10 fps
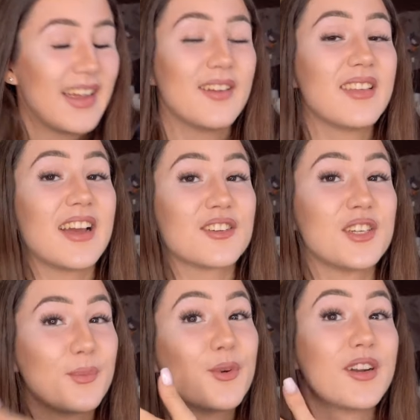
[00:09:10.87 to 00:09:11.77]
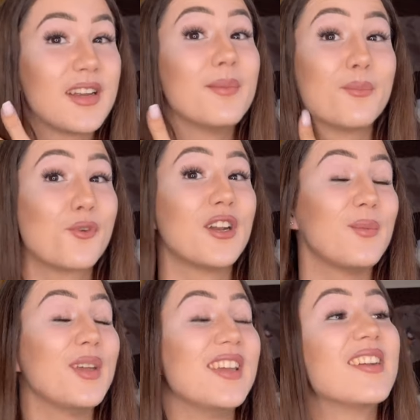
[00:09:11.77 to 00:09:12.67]
It's actually pretty
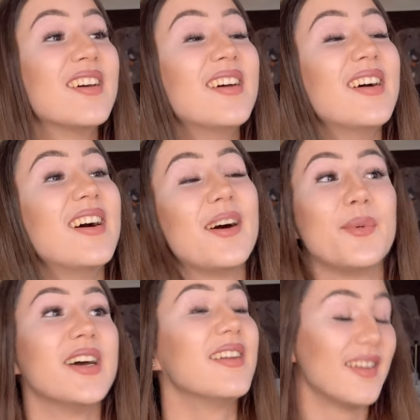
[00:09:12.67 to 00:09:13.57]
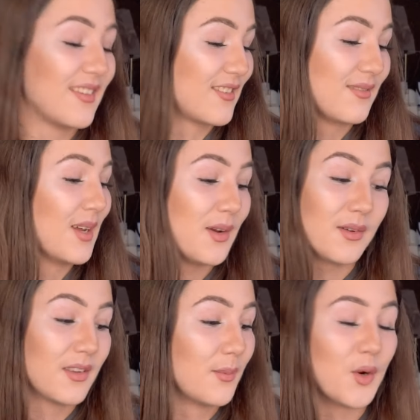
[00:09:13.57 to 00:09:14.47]
mean, but it's,
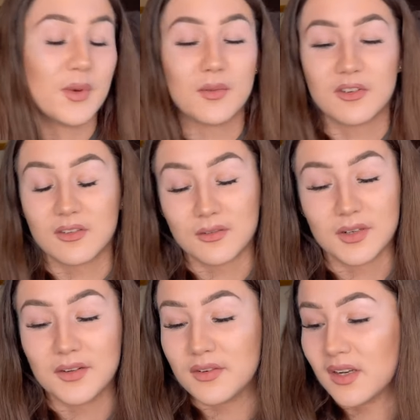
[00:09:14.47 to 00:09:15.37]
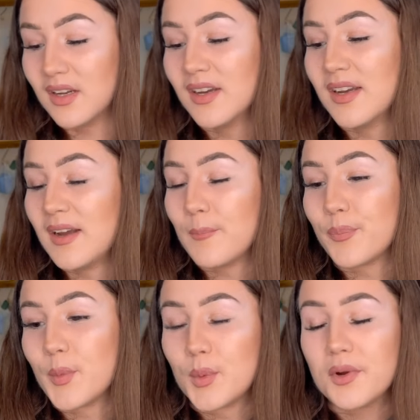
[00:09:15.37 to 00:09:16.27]
in the moment it was just really funny.
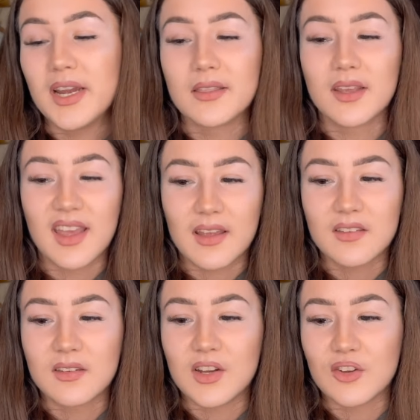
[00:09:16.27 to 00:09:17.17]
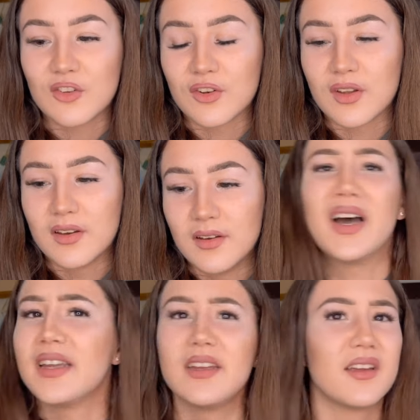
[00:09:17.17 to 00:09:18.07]
We were at the gas station
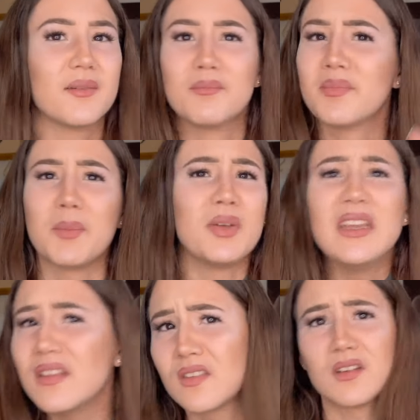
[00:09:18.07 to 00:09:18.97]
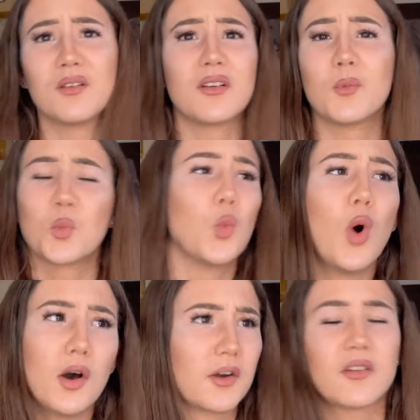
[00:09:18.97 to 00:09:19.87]
buying a pizza or
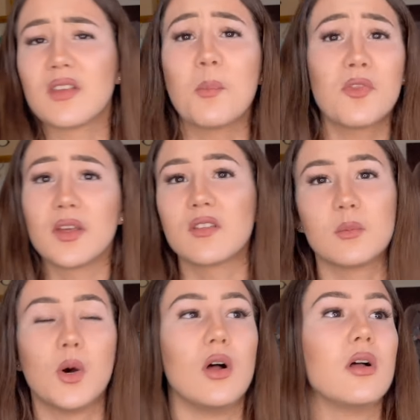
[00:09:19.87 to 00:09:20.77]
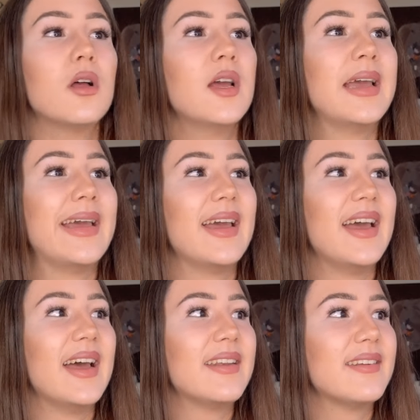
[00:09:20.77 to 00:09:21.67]
water, something small,
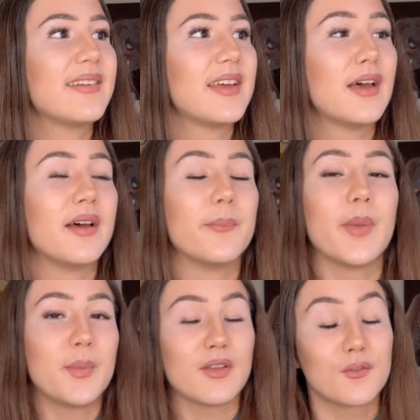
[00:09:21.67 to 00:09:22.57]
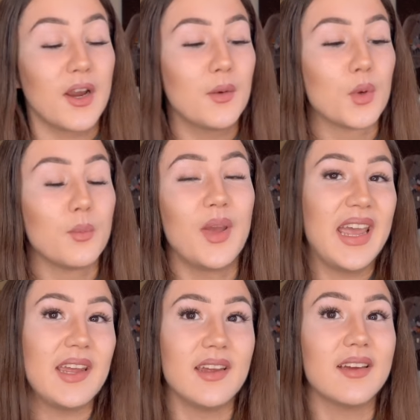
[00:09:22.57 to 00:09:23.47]
and my best friend would
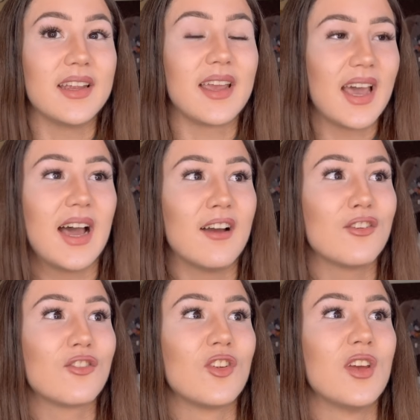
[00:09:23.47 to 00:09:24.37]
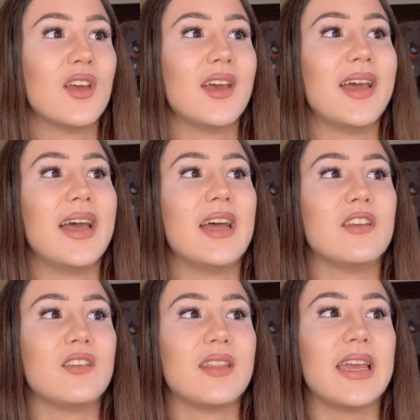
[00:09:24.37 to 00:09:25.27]
pay in cash,
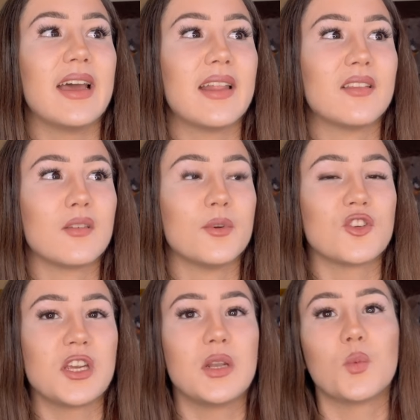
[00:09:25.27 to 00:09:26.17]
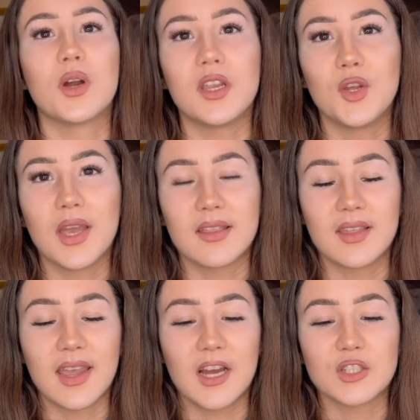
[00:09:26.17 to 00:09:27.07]
and they had this machine where you get the
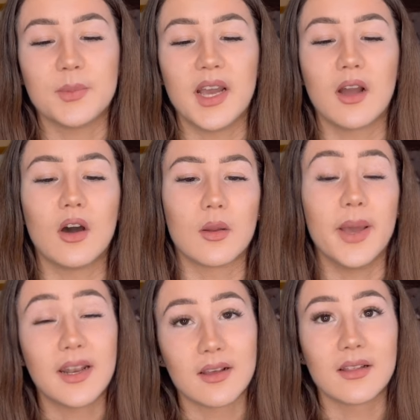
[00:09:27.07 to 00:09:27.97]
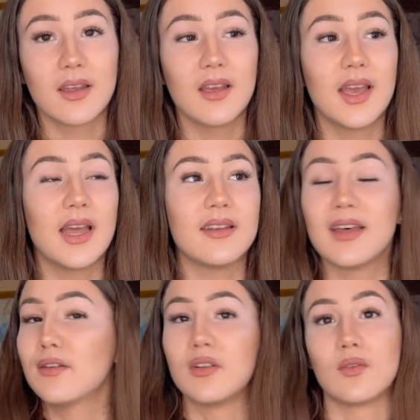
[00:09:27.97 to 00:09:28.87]
cash back automatically, and
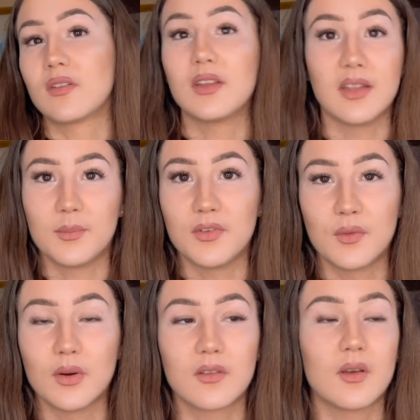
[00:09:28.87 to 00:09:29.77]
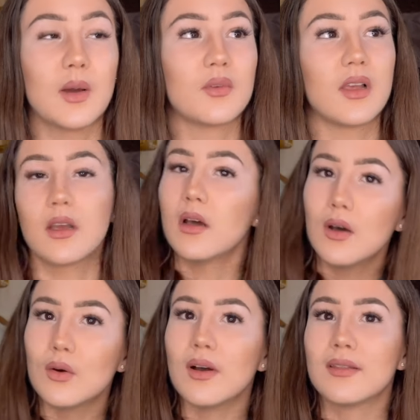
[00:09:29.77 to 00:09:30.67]
I've never seen that before, so I was like,
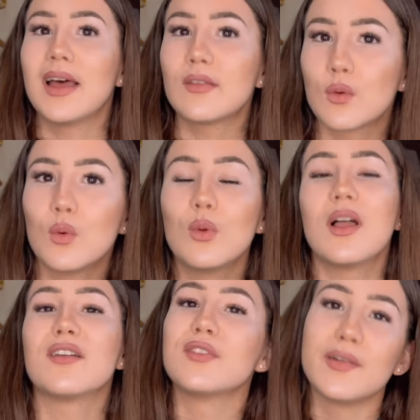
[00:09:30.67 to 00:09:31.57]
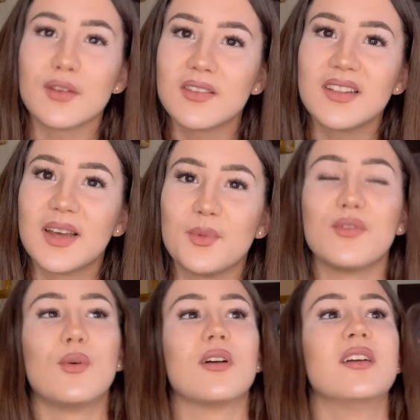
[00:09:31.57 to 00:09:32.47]
oh, that's cool, I've never seen that
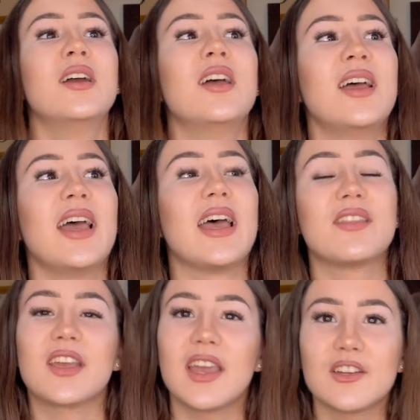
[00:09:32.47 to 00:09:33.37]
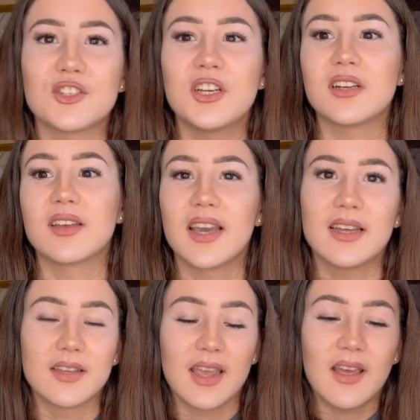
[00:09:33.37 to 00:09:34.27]
before. And the cashier, the guy at
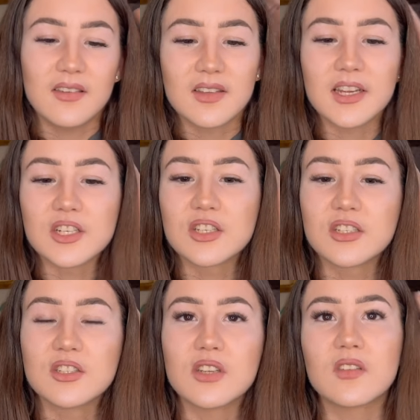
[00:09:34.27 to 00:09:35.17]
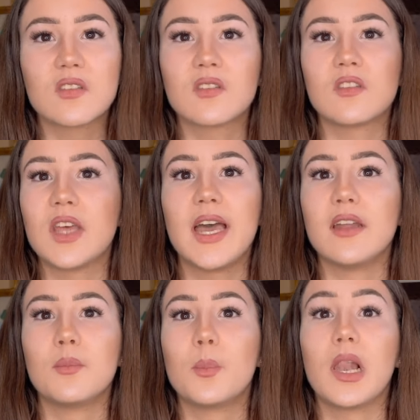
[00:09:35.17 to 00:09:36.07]
the gas station, just
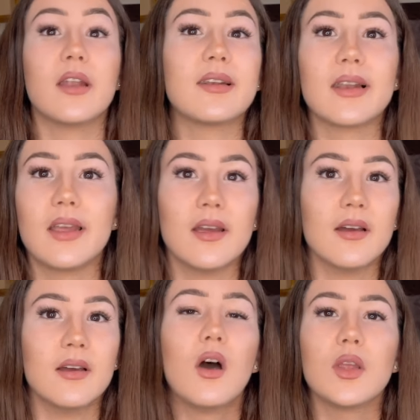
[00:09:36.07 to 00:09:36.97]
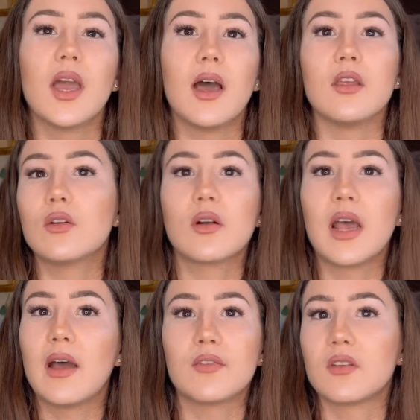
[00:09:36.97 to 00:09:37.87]
said bluntly, oh yeah, you don't
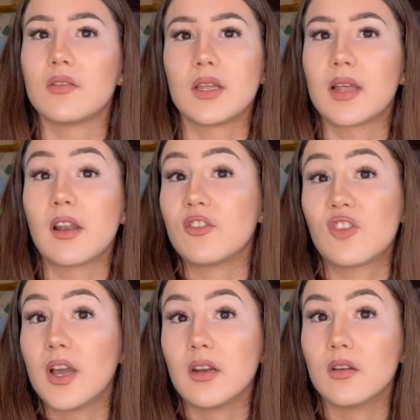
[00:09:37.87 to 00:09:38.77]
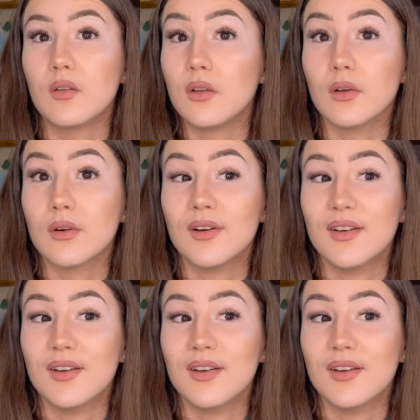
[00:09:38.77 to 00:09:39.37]
have stuff like that in China, do you?